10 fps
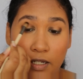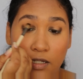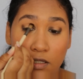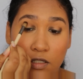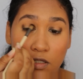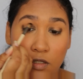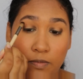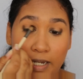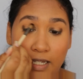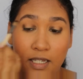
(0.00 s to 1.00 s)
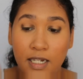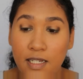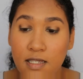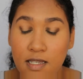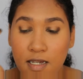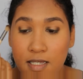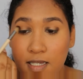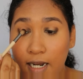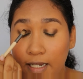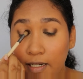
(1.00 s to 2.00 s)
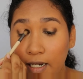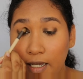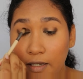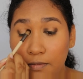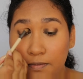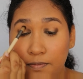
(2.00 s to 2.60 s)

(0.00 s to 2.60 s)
into my crease slightly,